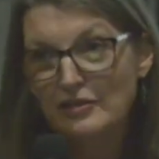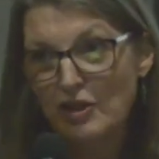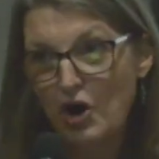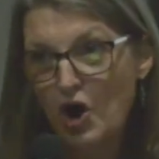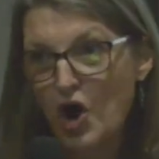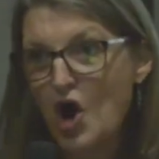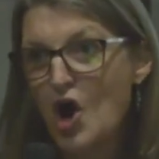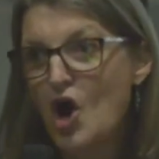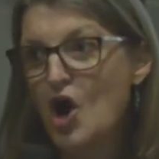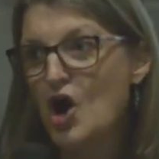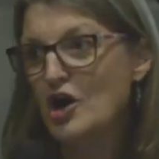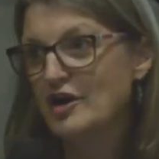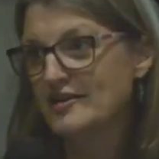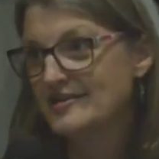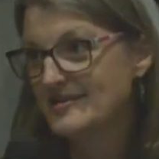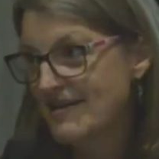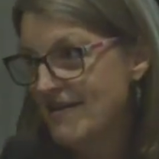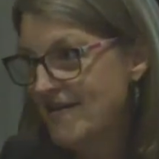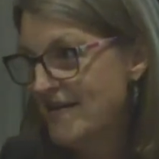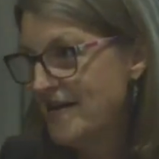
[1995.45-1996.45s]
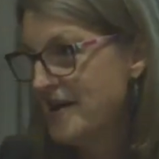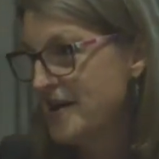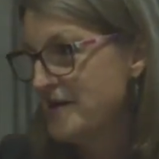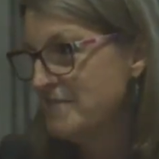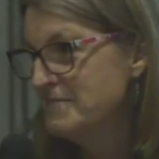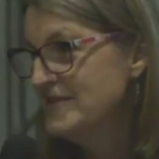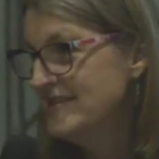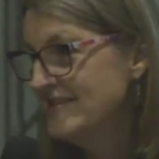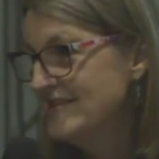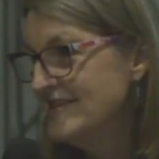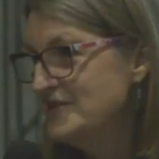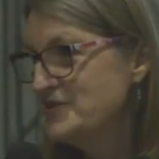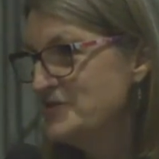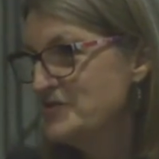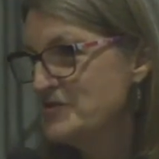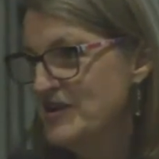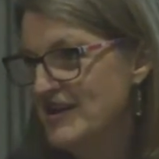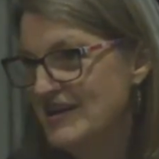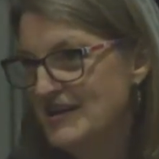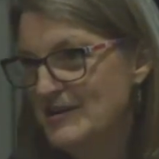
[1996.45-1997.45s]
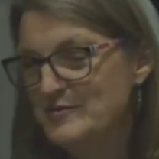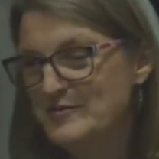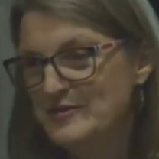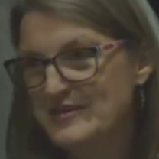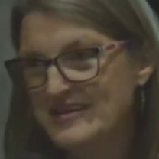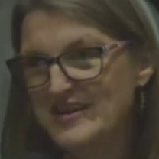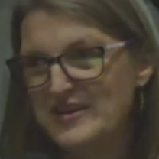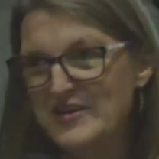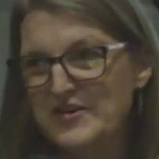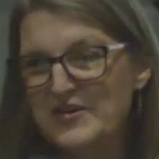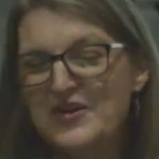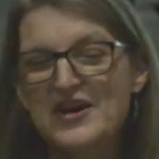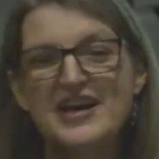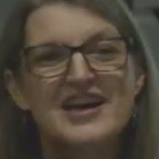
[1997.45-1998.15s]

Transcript: long time to teach her any new skill.